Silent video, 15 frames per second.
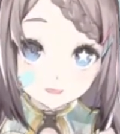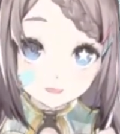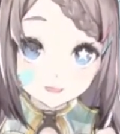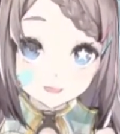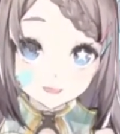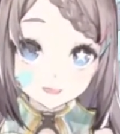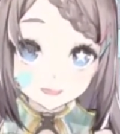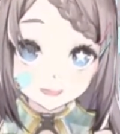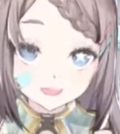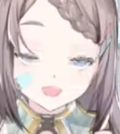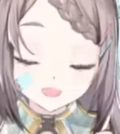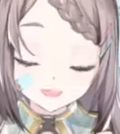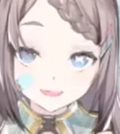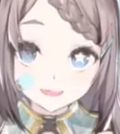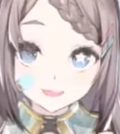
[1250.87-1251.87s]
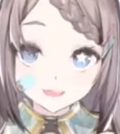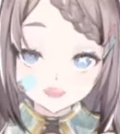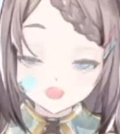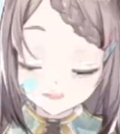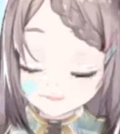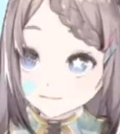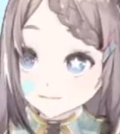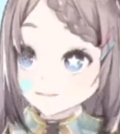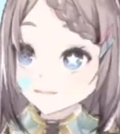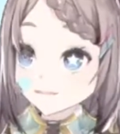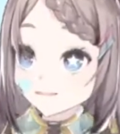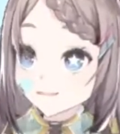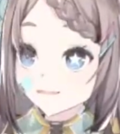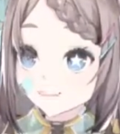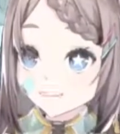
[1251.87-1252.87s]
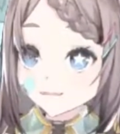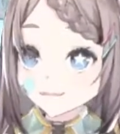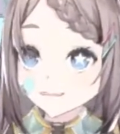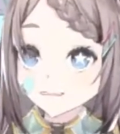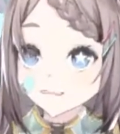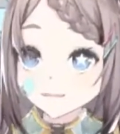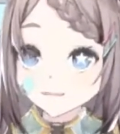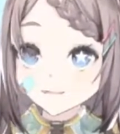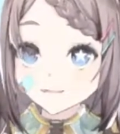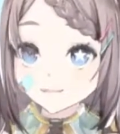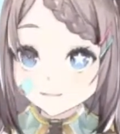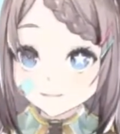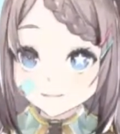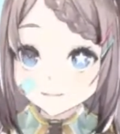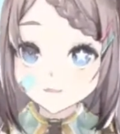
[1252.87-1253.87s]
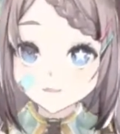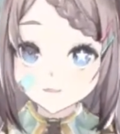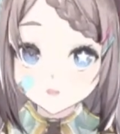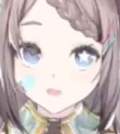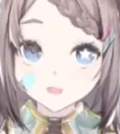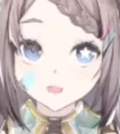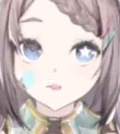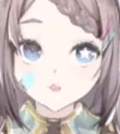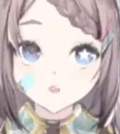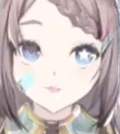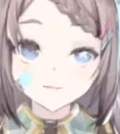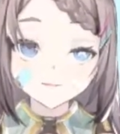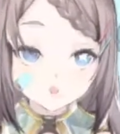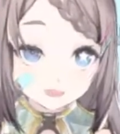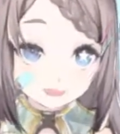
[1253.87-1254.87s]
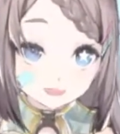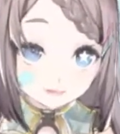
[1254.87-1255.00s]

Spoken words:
I hope someone can write up some solutions for that, or